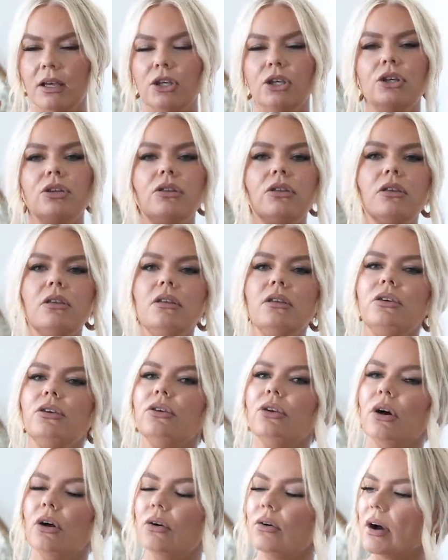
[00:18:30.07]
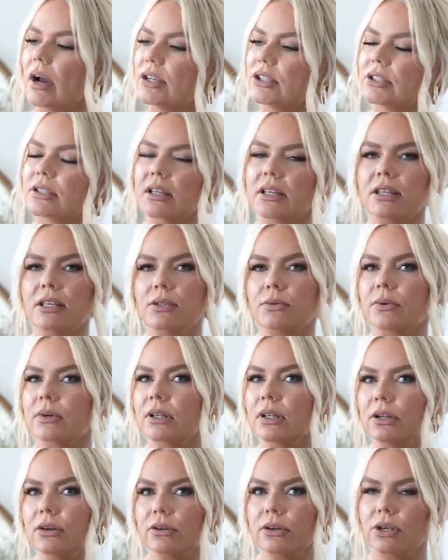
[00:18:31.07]
you know, I just thought these were a
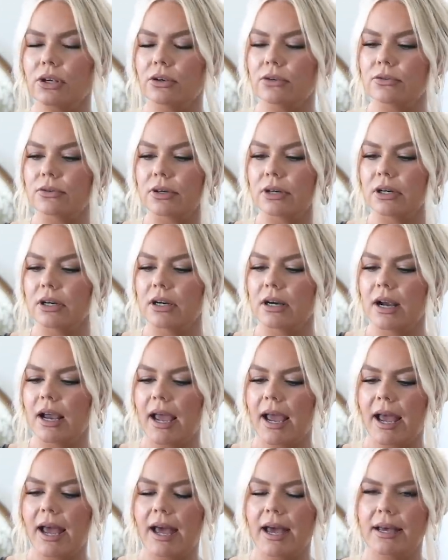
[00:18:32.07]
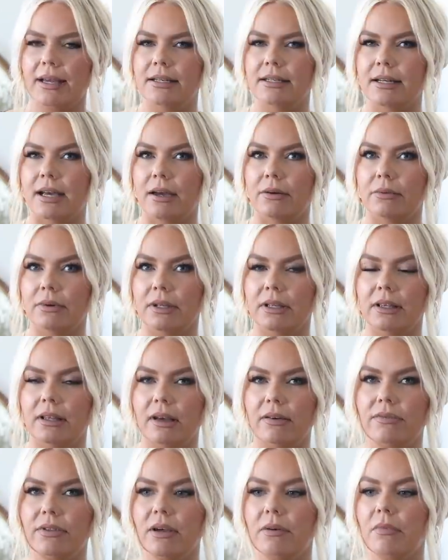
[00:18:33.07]
little cuter and I really
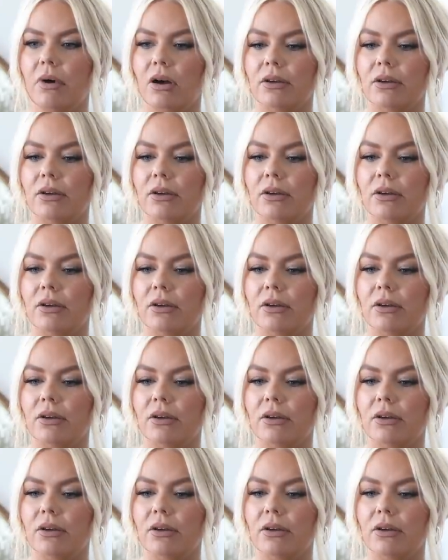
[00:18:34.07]
love them.